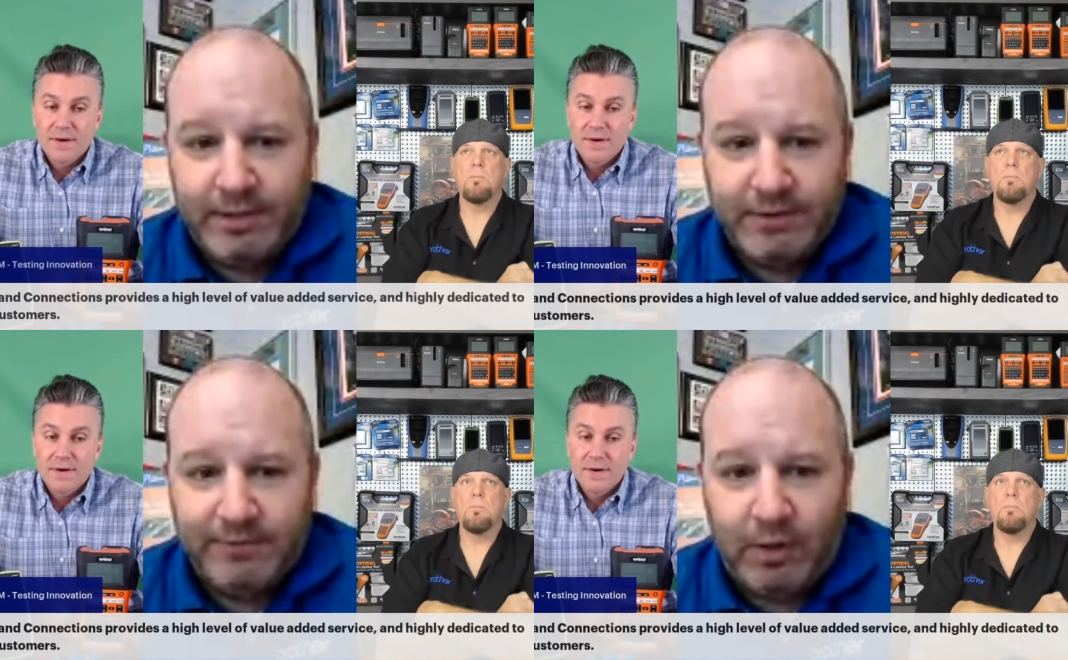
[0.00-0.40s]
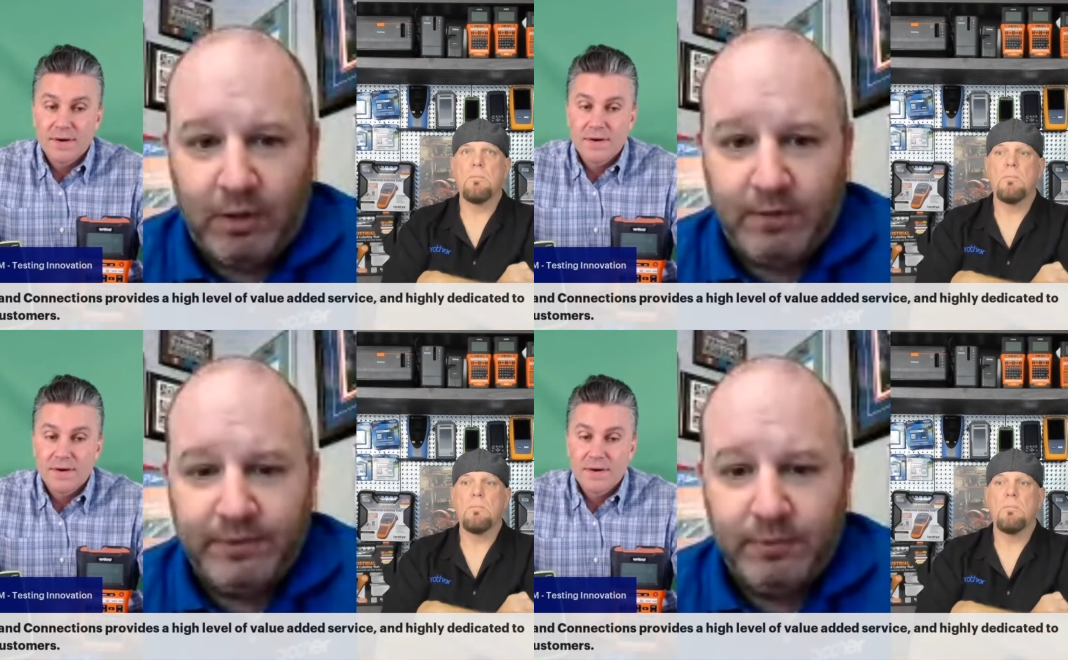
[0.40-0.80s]
Speaker 1: will get us
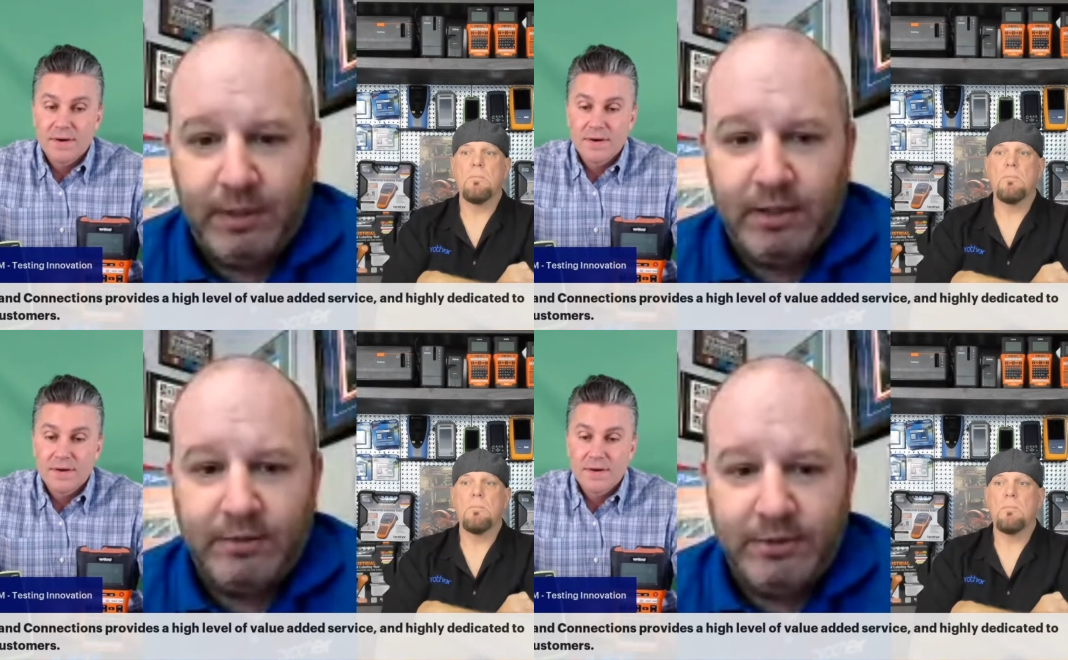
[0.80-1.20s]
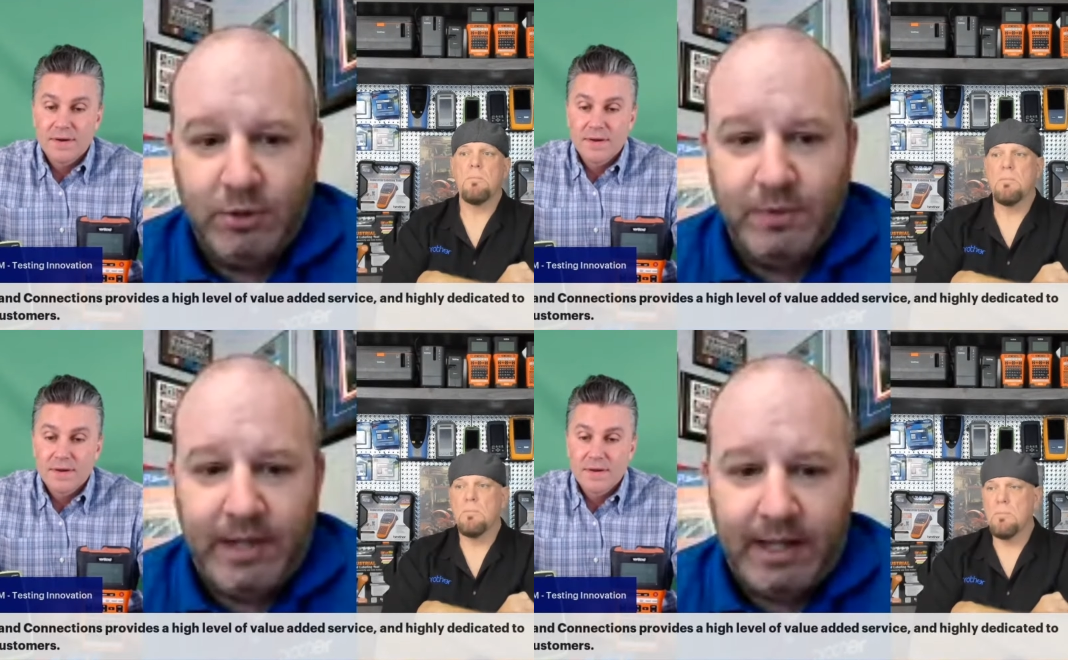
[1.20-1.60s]
involved where
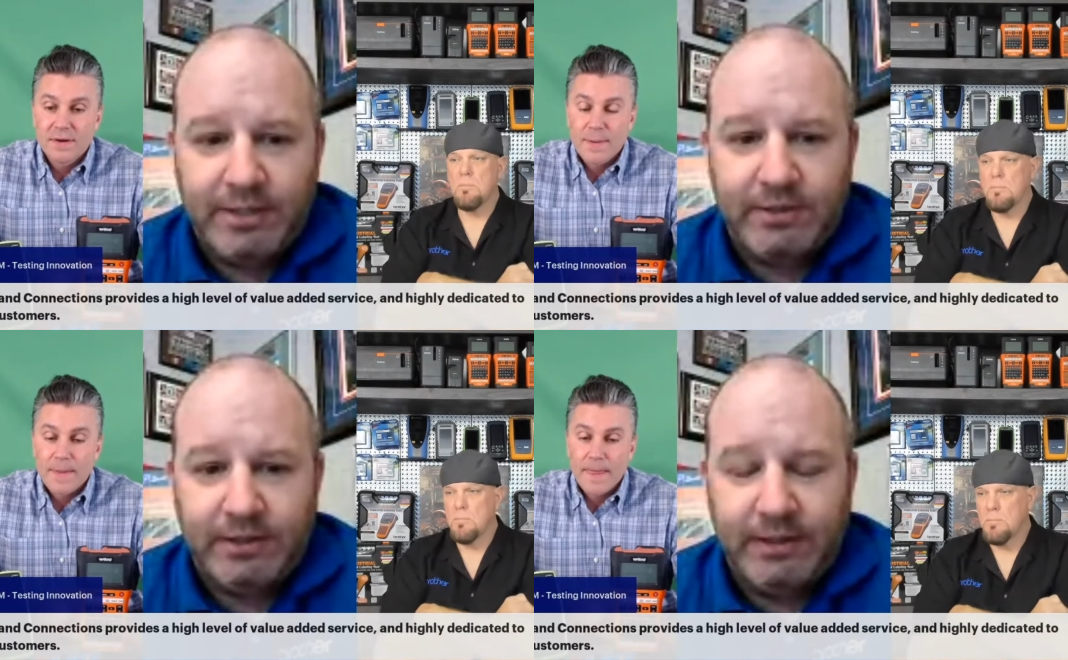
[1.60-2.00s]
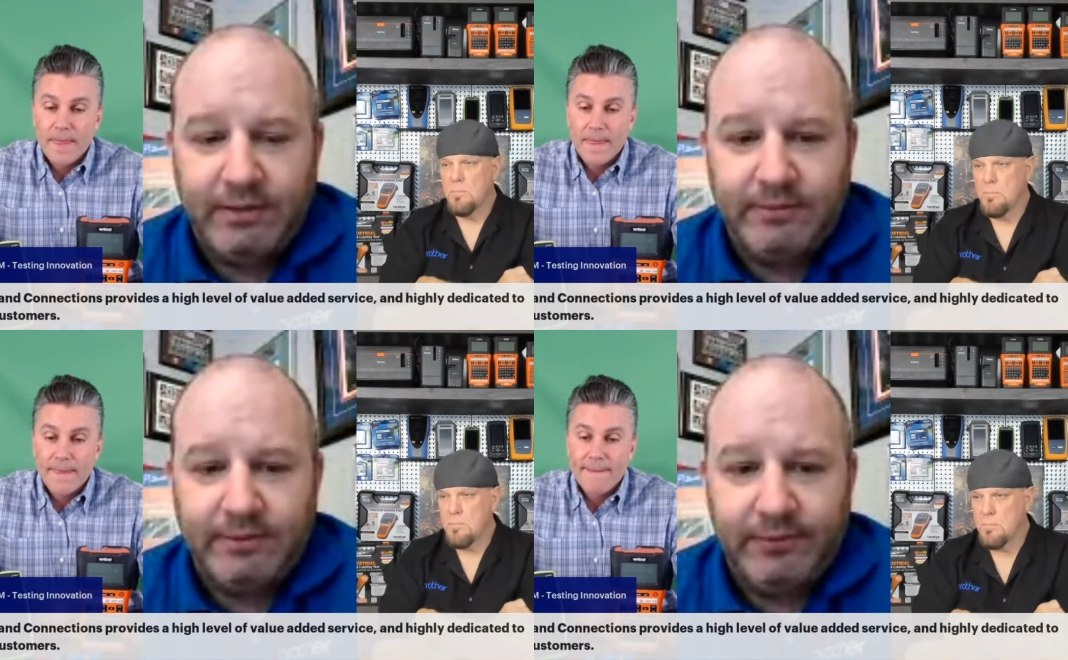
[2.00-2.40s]
you can
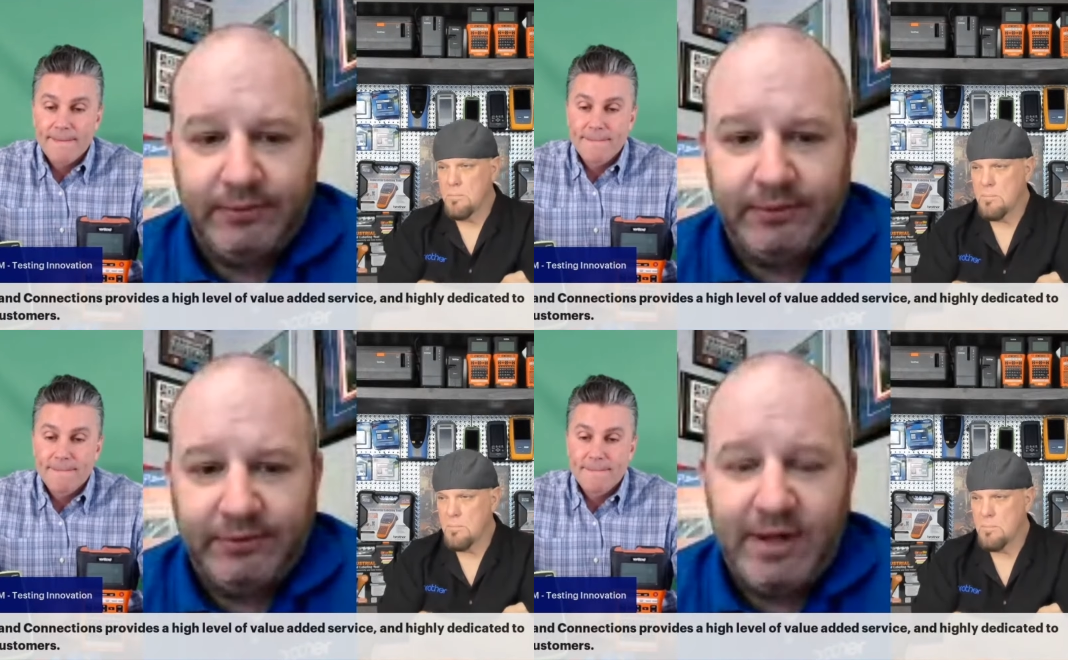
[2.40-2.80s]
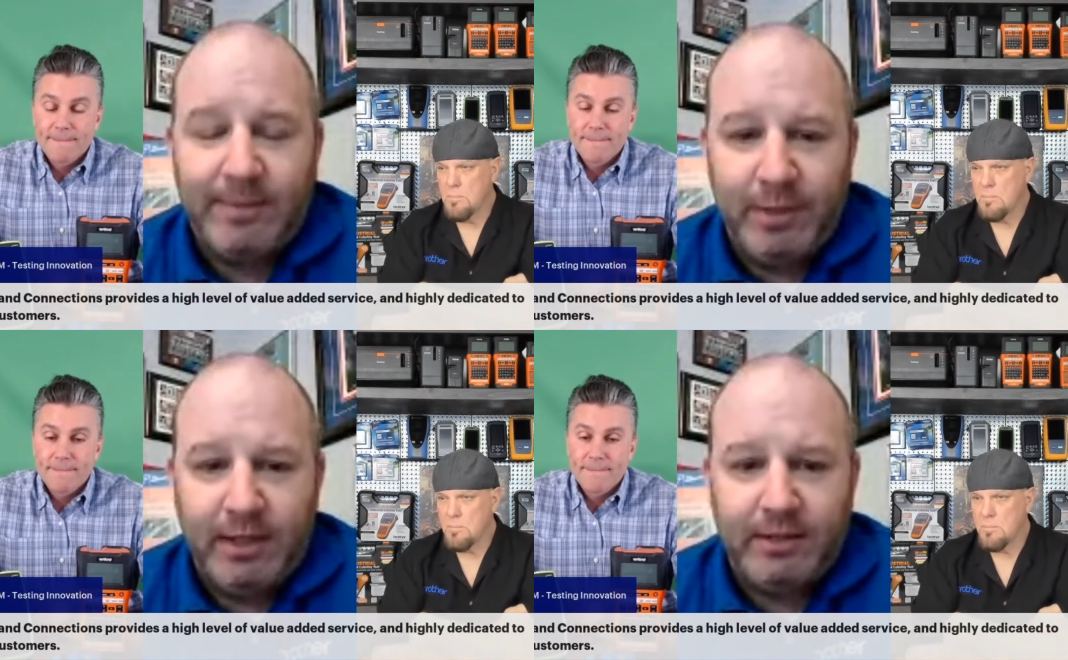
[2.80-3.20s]
actually
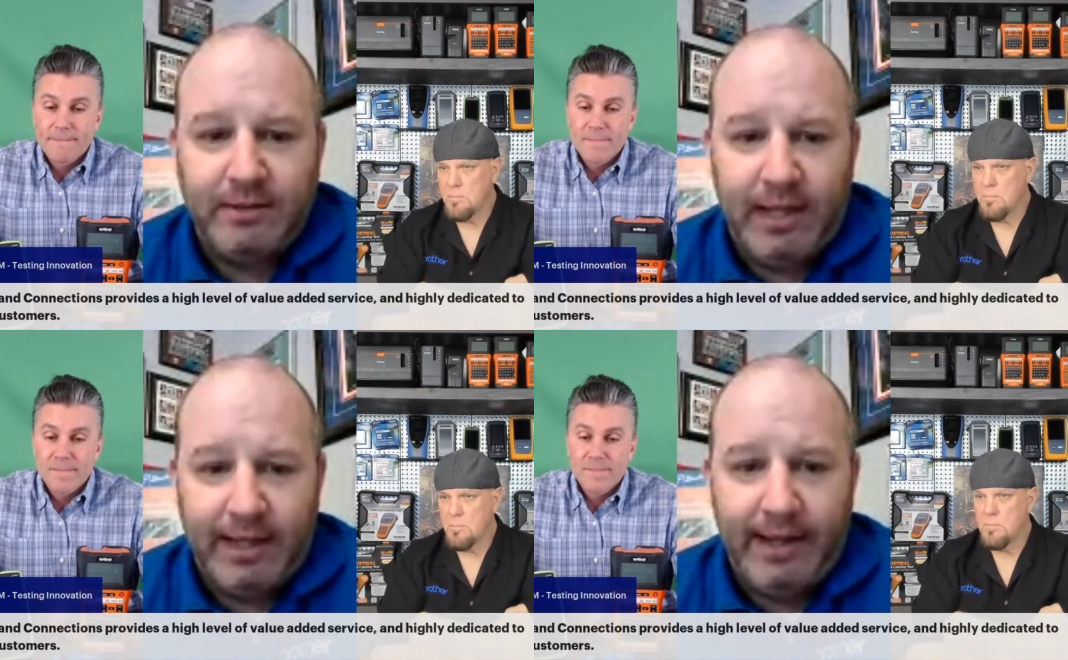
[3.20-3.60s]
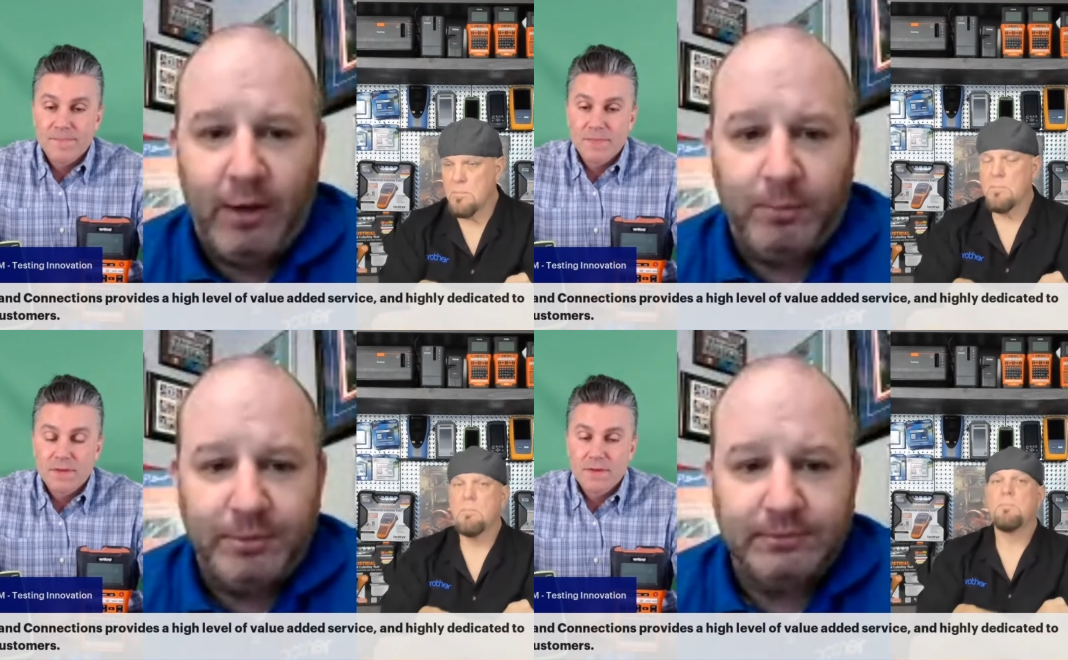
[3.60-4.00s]
step in
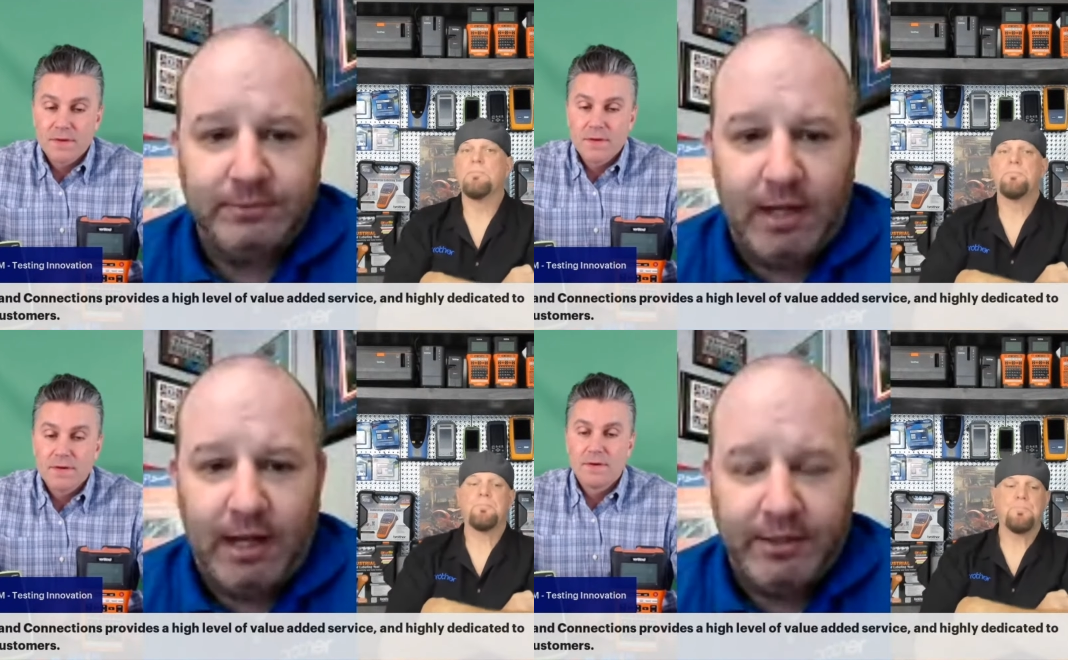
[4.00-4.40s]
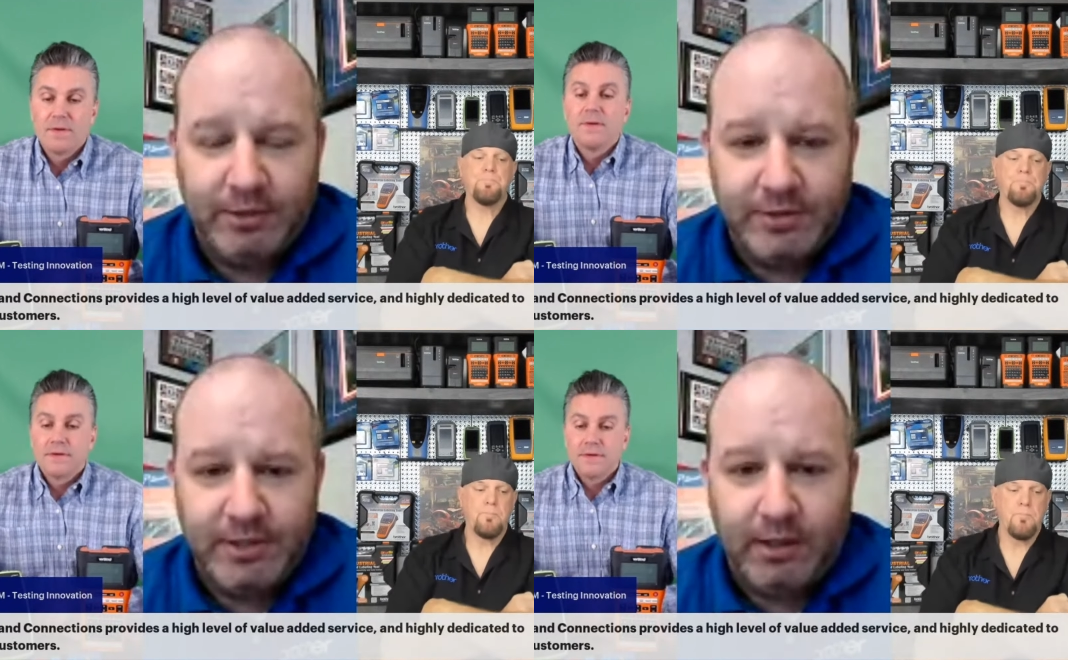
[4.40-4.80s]
and help
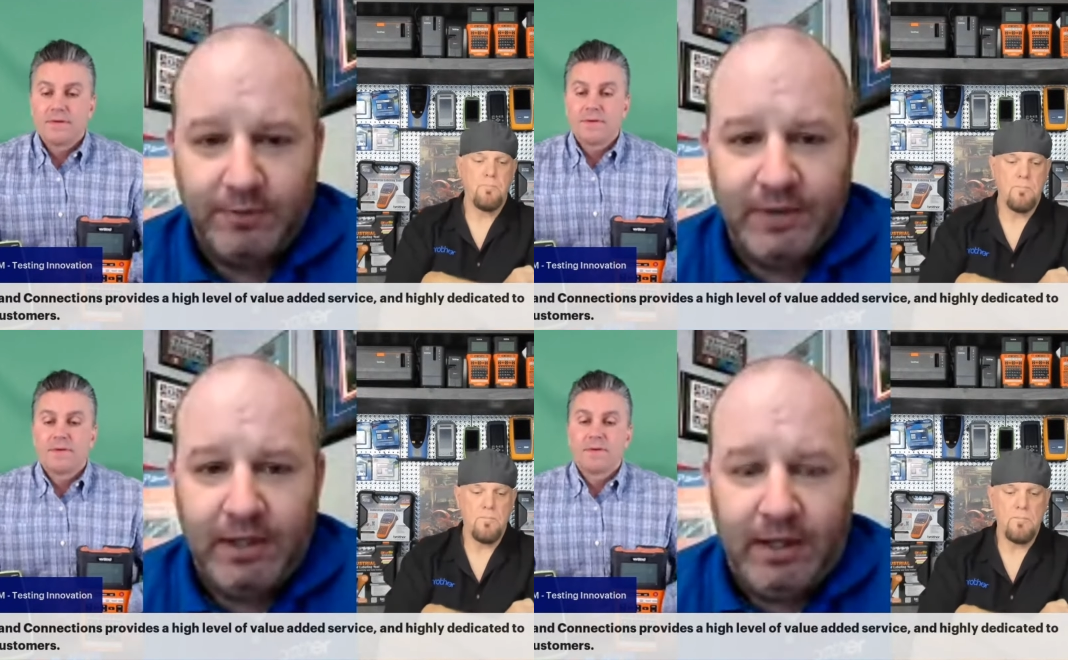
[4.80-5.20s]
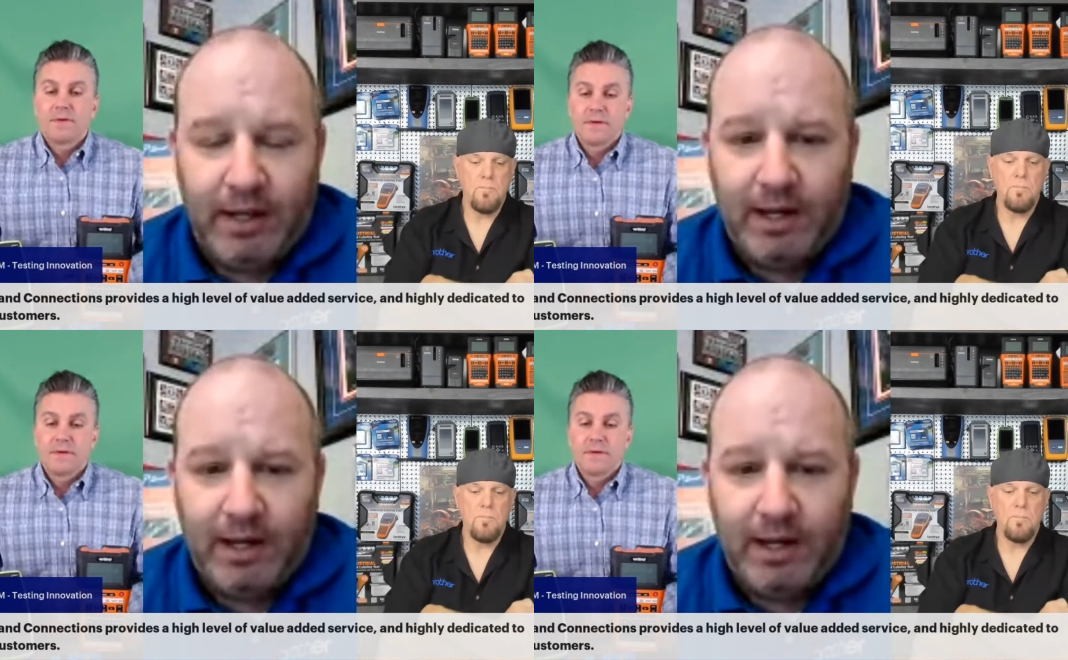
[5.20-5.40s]
uh, yourself,